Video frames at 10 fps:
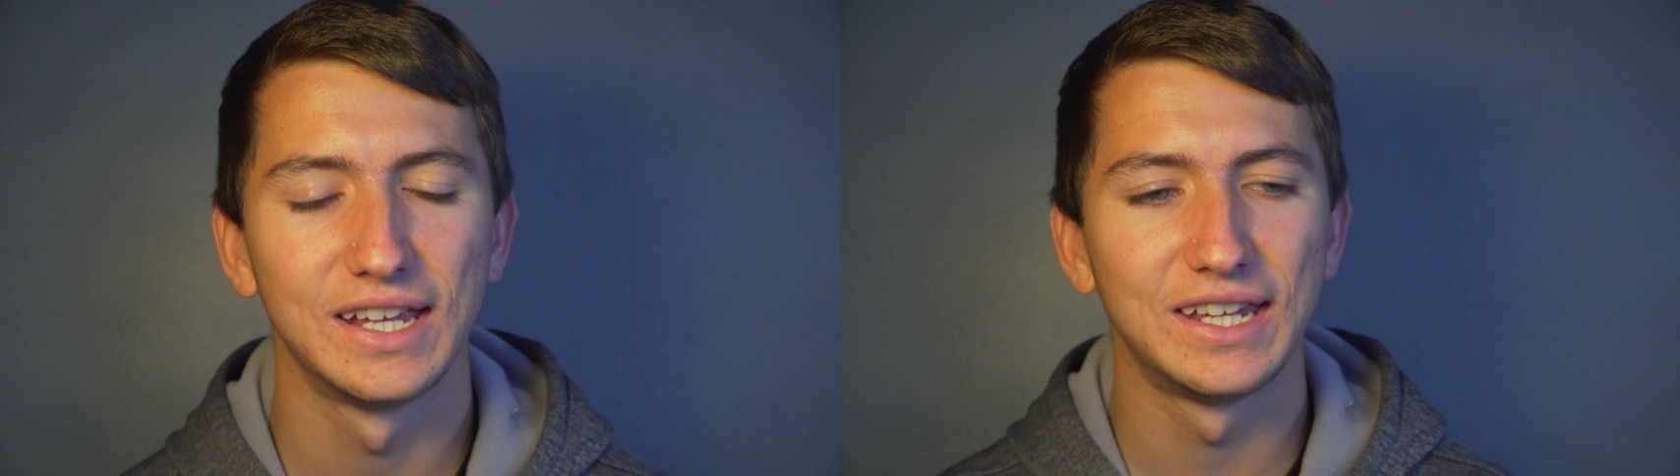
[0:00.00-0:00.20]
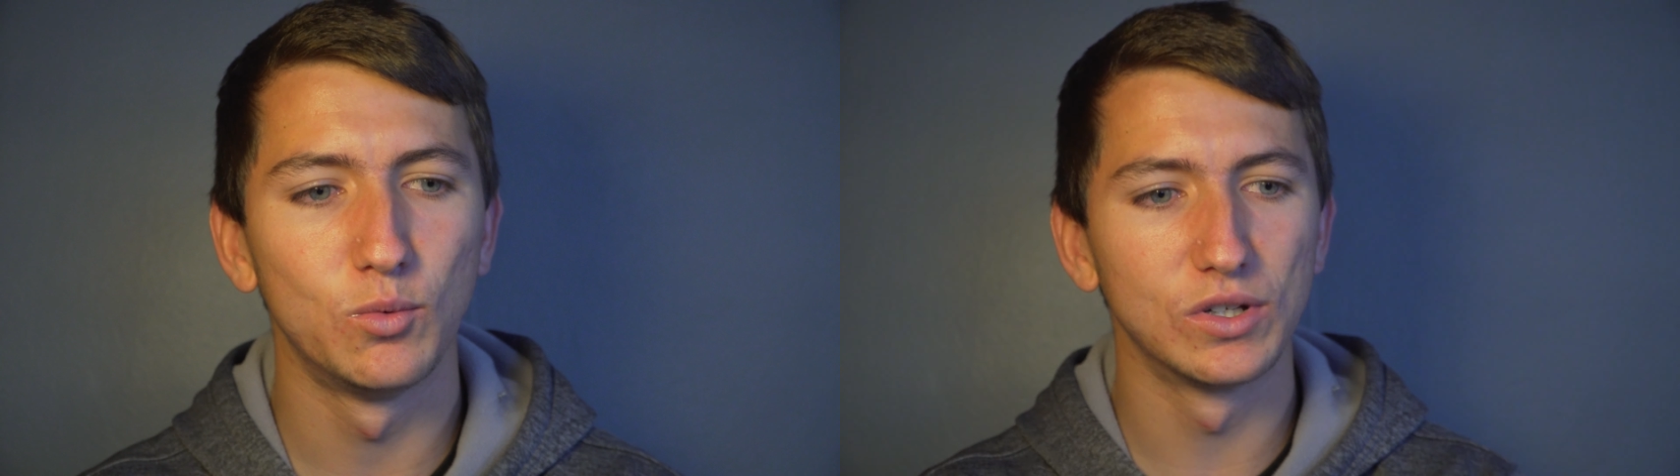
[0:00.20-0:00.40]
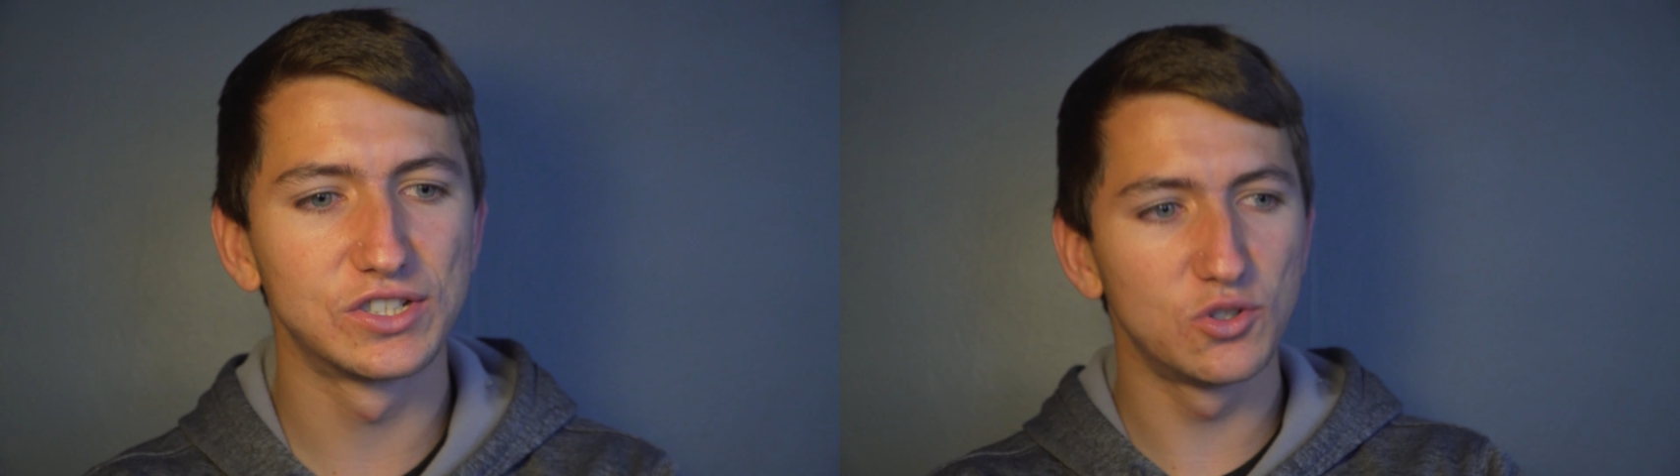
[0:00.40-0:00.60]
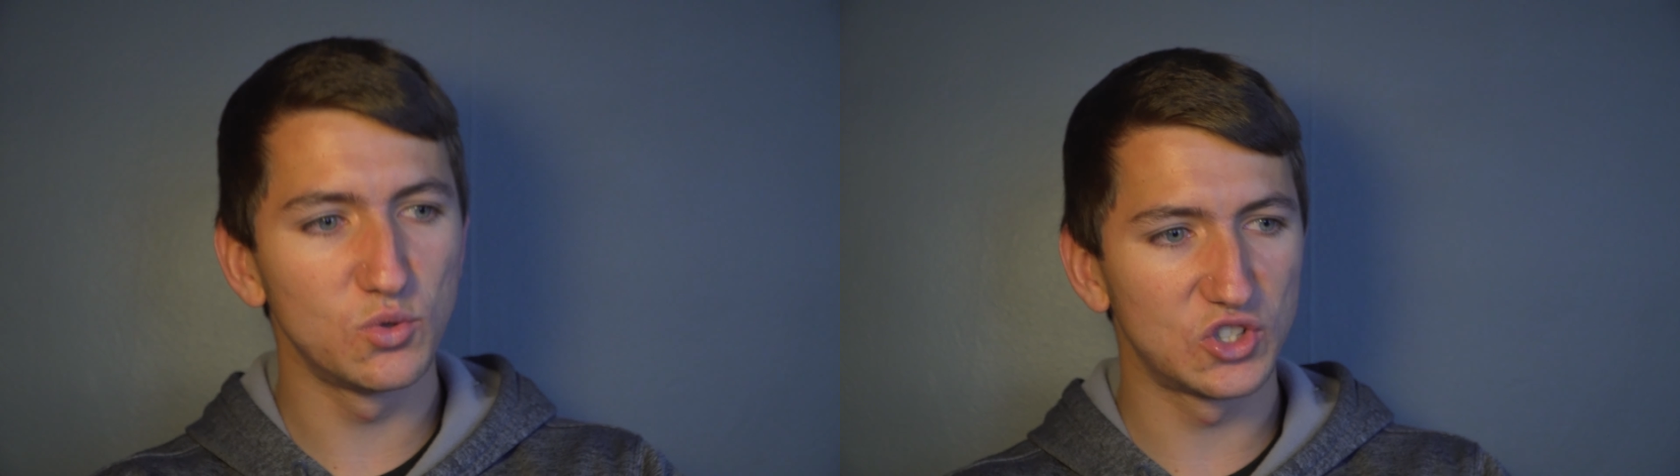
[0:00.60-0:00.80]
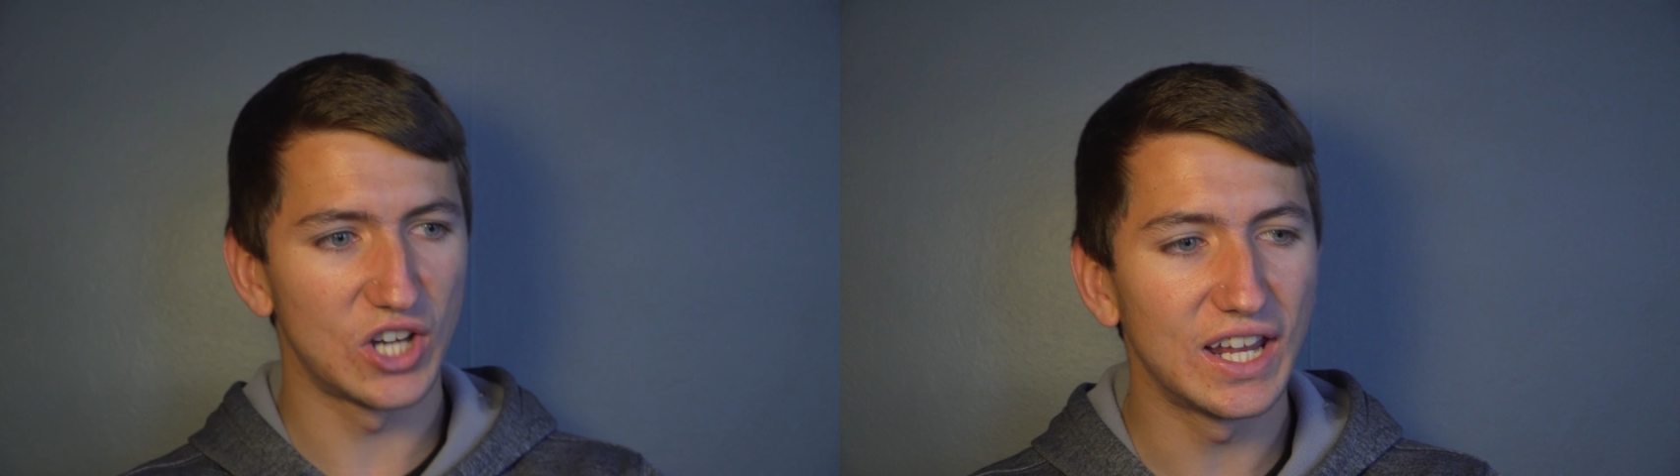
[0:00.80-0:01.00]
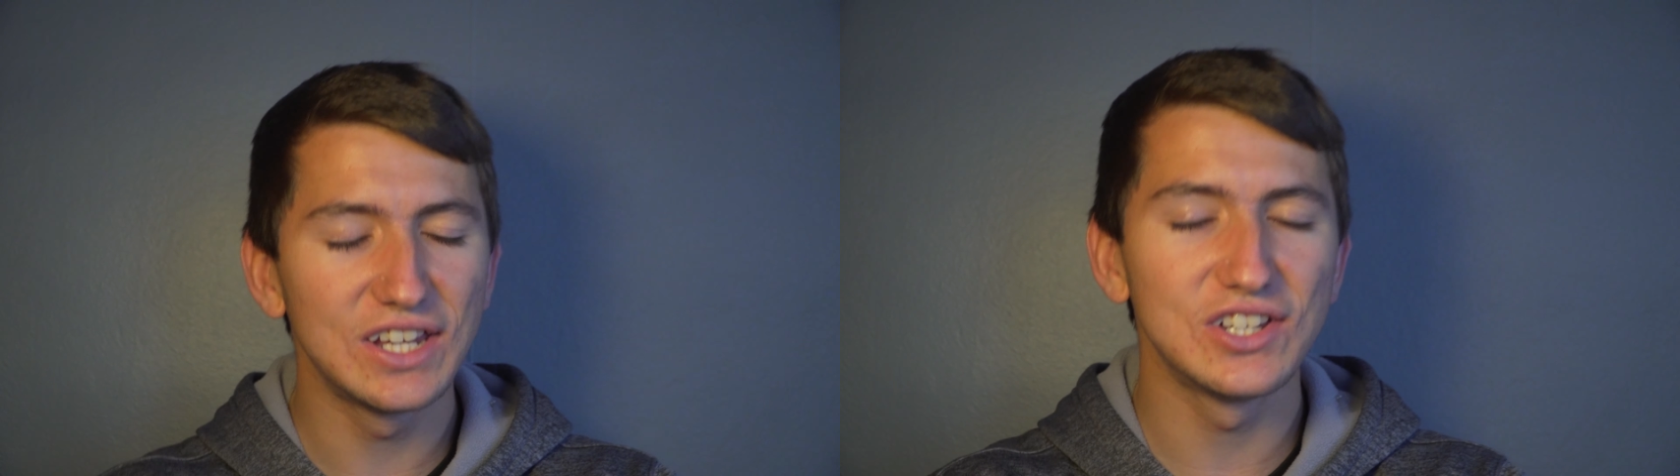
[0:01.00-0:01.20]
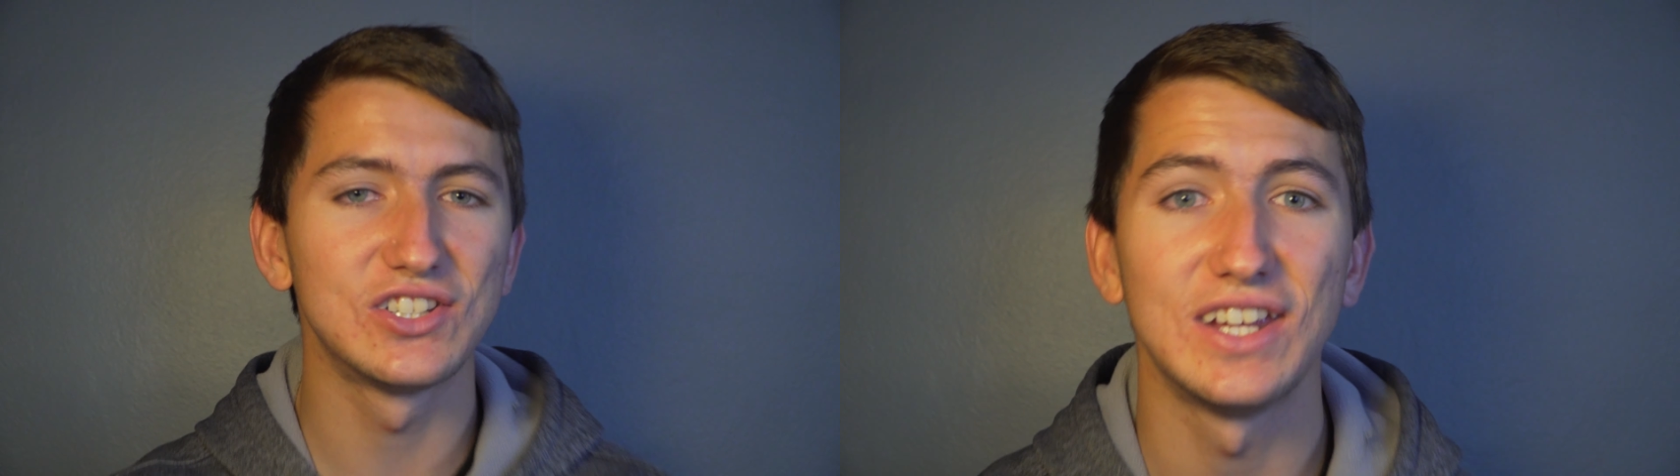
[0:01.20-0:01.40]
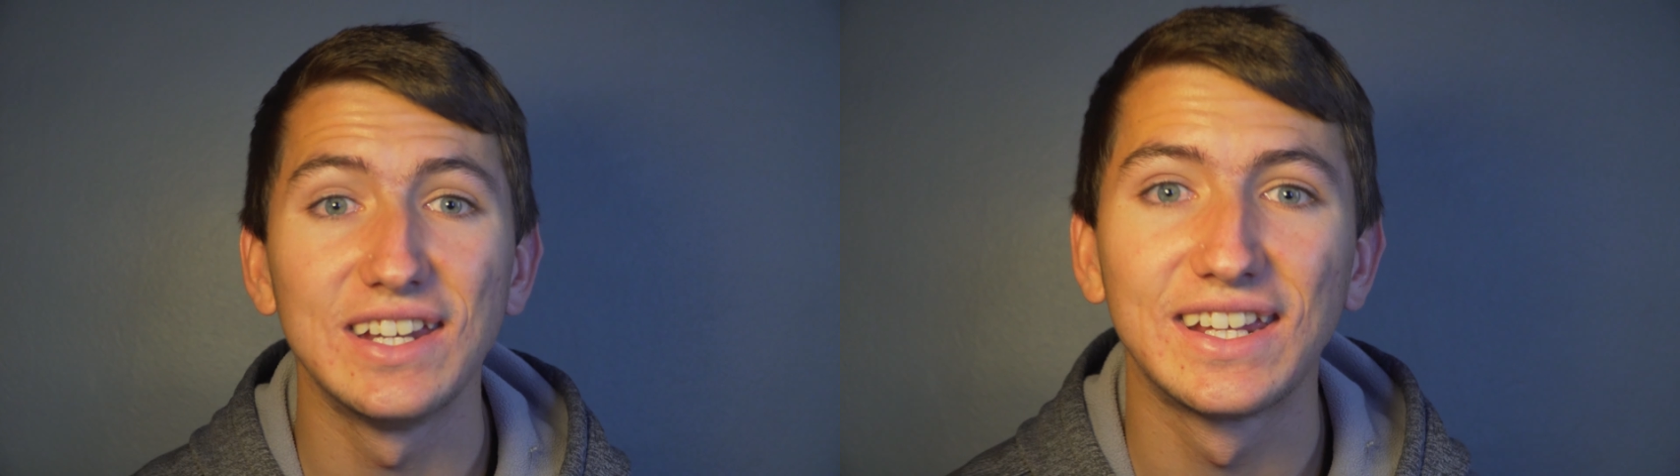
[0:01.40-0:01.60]
He wants to
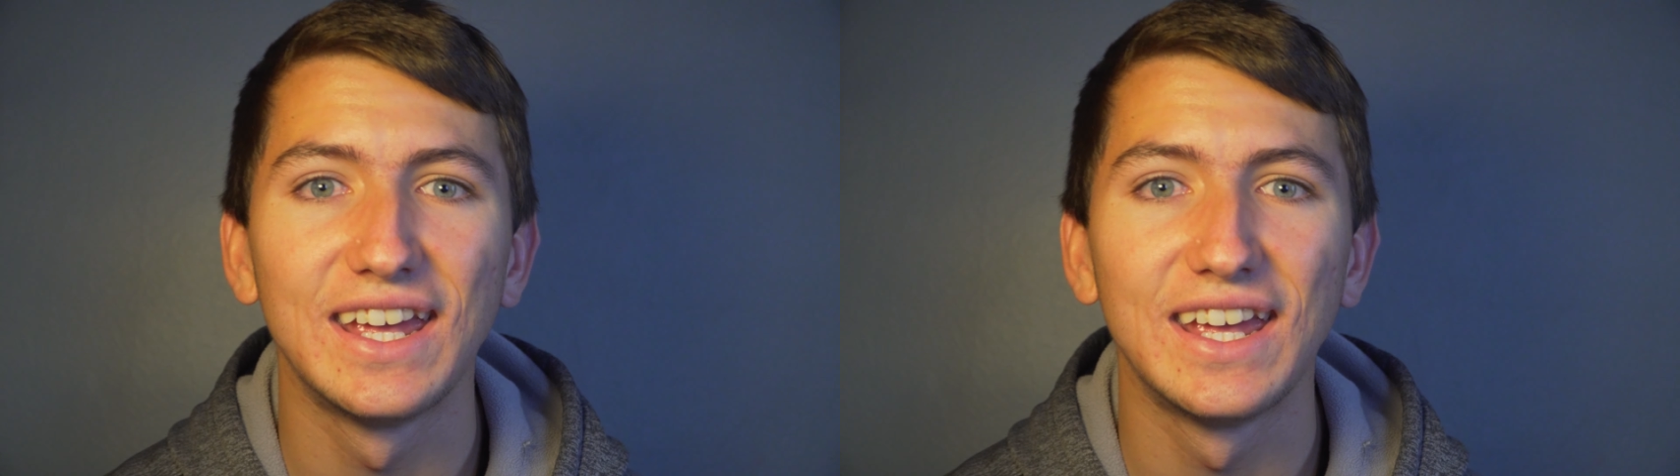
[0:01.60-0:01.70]
change in